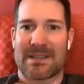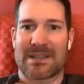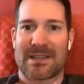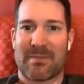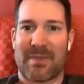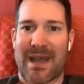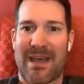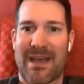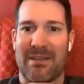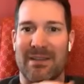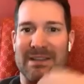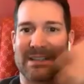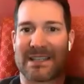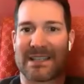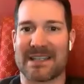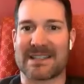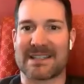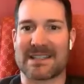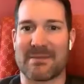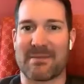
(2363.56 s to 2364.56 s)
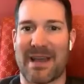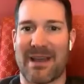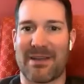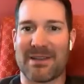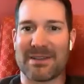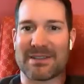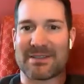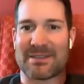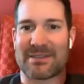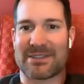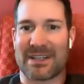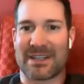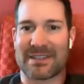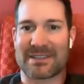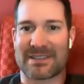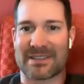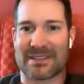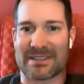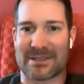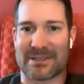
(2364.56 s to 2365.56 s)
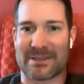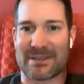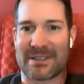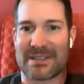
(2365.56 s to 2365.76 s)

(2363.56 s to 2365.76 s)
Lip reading: It's the balance of justice, dude.